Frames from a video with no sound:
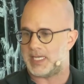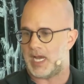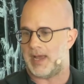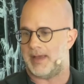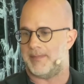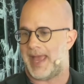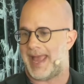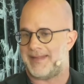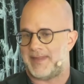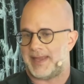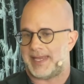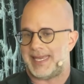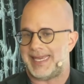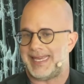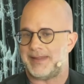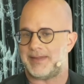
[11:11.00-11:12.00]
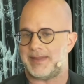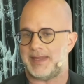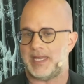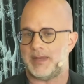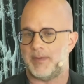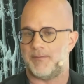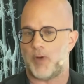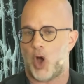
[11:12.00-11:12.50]
Big time. And the key
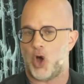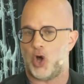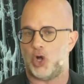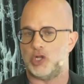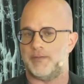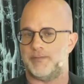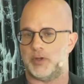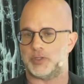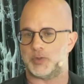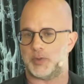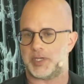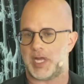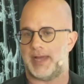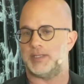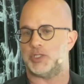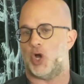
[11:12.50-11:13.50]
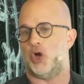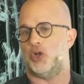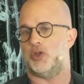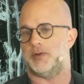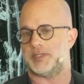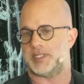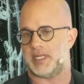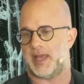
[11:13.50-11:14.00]
theme of all of those, what ties all
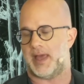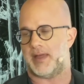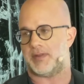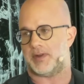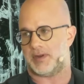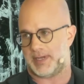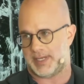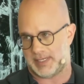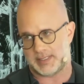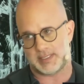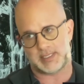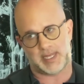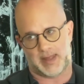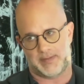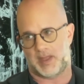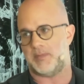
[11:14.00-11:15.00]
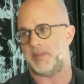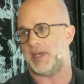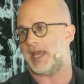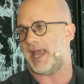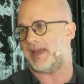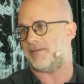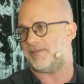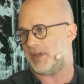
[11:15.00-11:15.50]
those together, is can they be
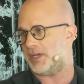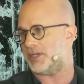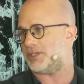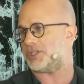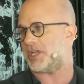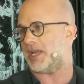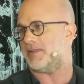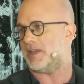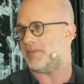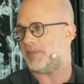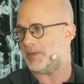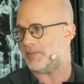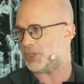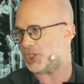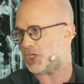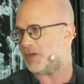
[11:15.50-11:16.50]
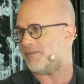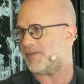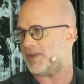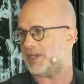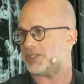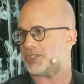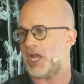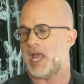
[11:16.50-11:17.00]
hand finished? Can they be machine
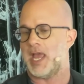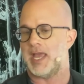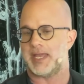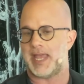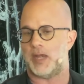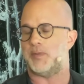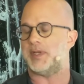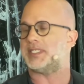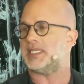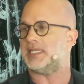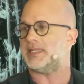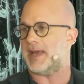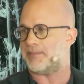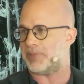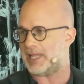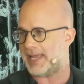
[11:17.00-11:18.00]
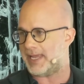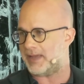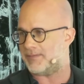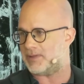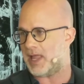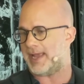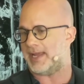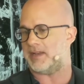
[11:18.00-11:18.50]
finished? Can we see that play
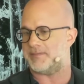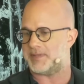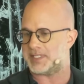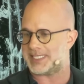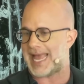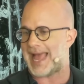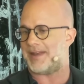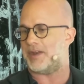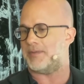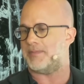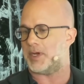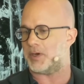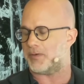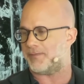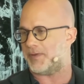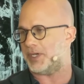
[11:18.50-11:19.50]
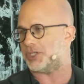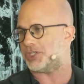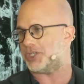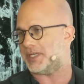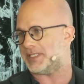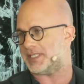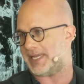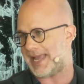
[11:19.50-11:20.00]
of light of the satin and mirror
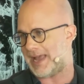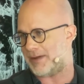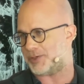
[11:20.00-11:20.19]
finishings